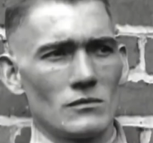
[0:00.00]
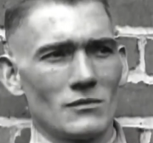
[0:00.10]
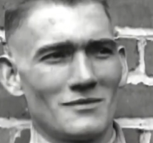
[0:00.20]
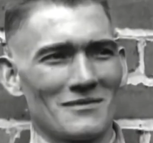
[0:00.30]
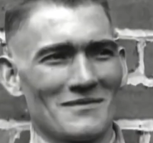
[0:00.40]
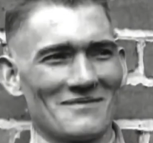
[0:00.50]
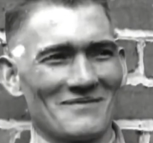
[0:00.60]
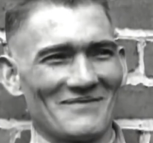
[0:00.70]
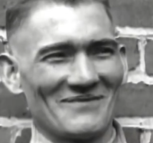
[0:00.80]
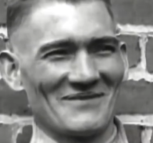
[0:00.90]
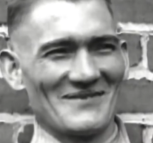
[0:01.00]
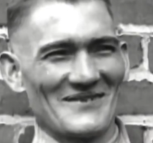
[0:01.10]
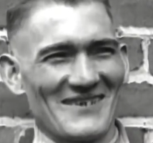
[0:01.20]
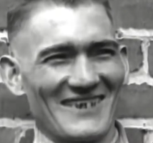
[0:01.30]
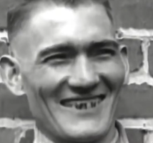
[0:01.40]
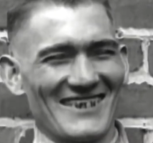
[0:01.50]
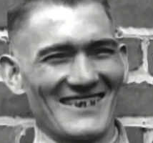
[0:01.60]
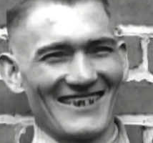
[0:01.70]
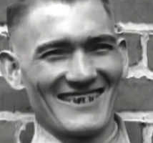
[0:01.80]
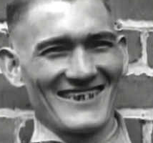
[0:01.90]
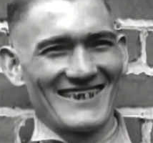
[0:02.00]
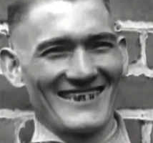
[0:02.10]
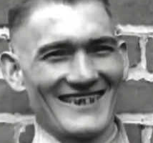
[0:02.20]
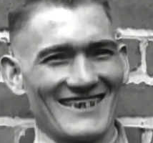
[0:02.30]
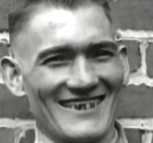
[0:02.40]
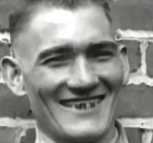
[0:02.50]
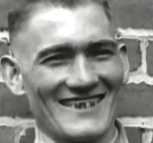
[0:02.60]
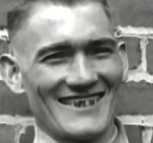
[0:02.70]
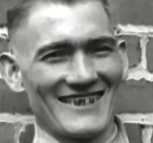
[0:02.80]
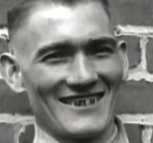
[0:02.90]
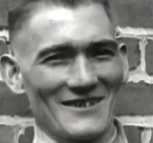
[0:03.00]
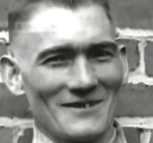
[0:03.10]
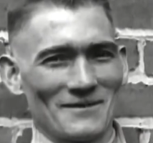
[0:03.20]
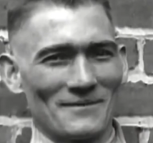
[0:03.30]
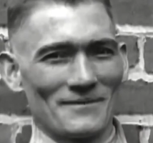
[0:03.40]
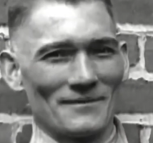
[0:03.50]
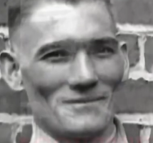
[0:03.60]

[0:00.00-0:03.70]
on August first, nineteen twenty-one. To miners, Sid Hatfield was a